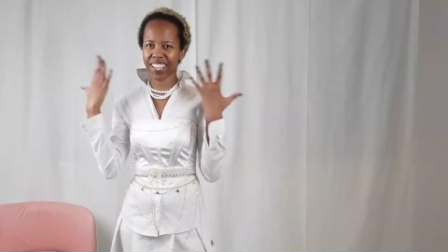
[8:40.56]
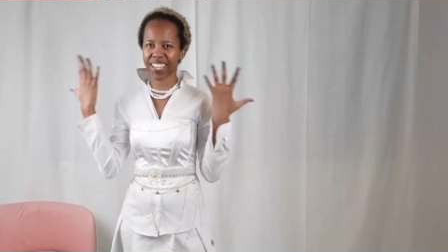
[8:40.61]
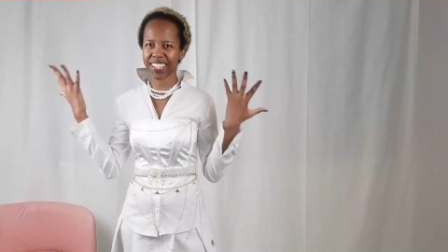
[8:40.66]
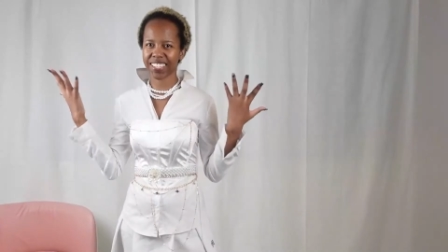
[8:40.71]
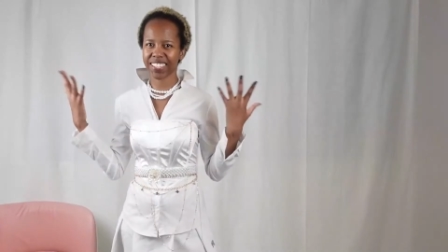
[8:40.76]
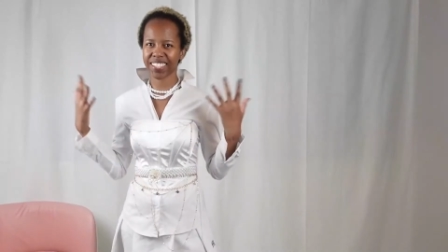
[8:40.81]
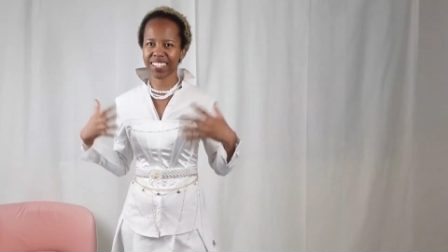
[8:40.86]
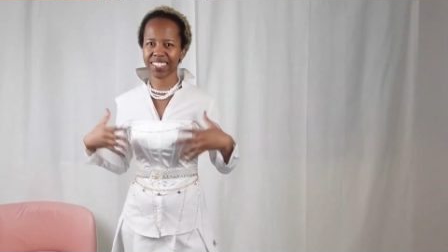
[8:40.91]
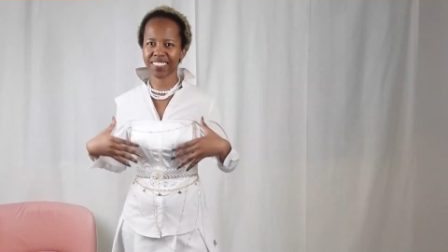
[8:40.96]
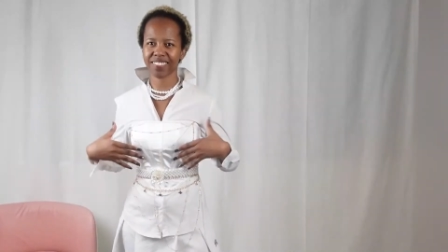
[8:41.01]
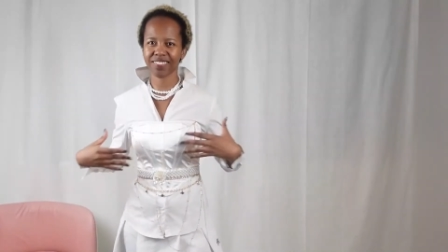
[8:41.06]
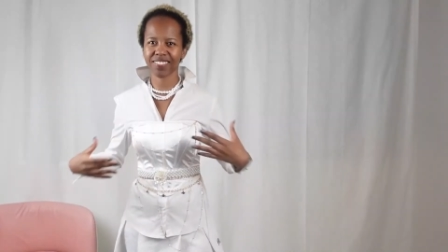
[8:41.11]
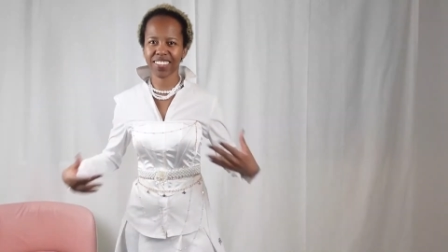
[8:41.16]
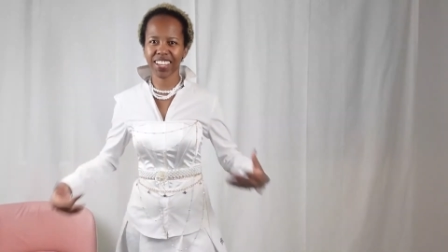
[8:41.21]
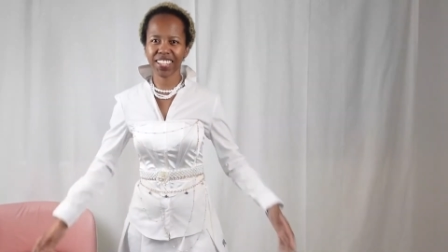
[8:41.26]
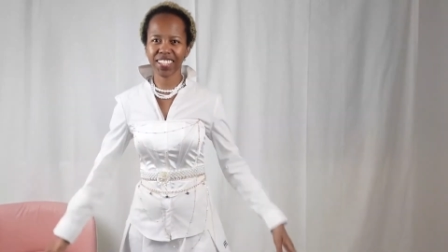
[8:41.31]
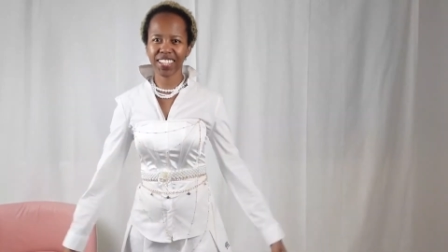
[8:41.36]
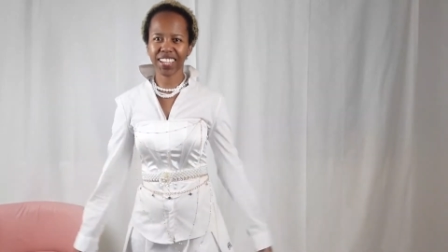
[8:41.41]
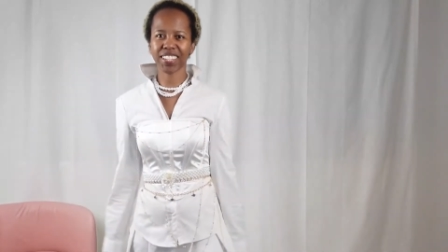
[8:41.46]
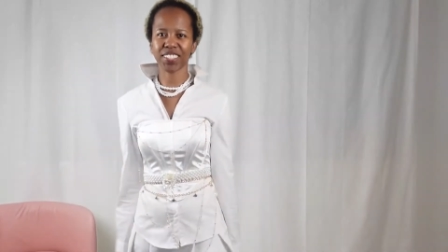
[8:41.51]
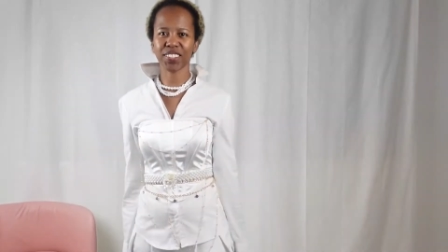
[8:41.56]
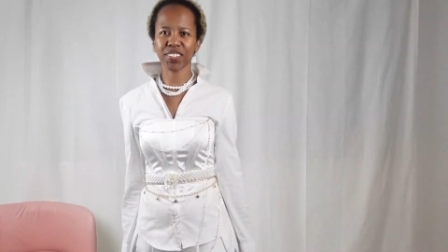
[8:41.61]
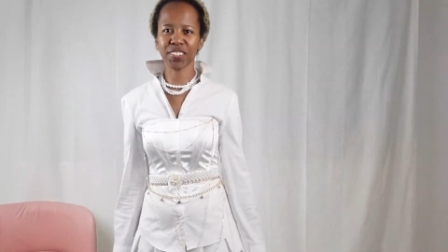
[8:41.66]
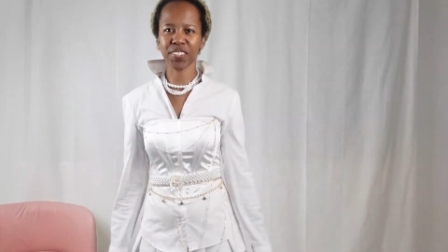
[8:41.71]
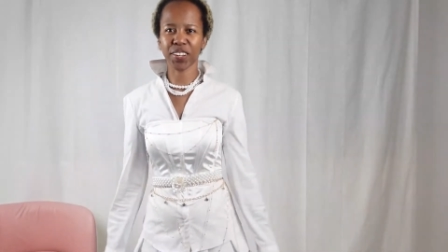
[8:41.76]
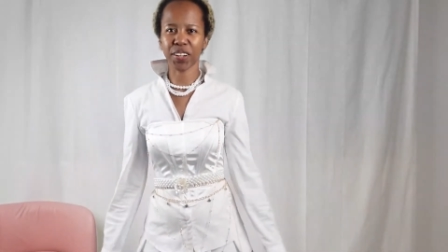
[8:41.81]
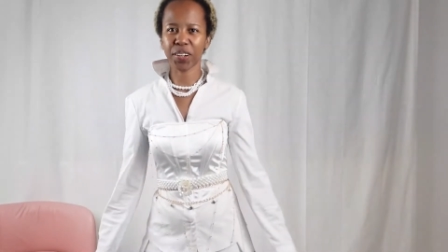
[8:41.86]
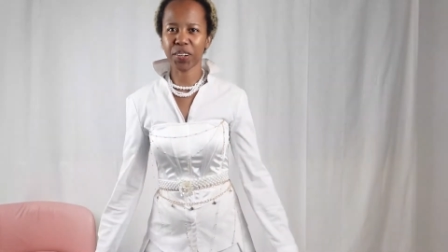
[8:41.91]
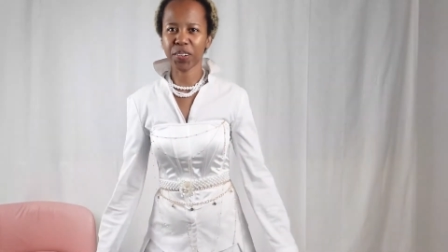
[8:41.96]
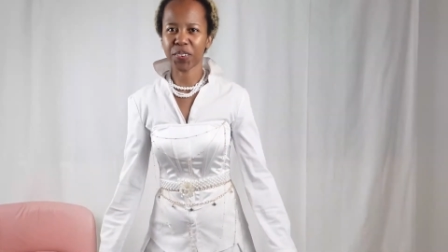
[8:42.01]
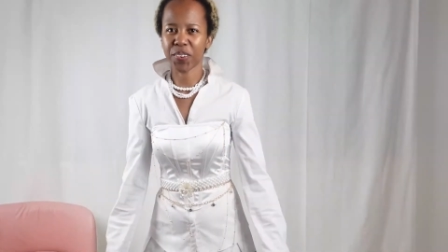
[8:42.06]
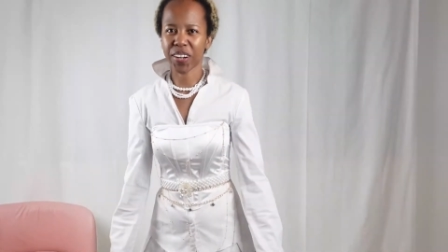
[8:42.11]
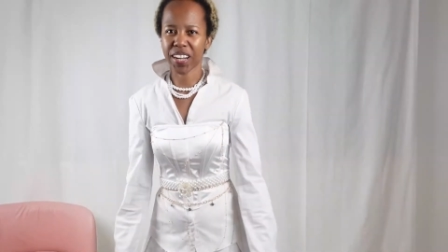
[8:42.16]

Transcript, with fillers: yeah, I, I don't know.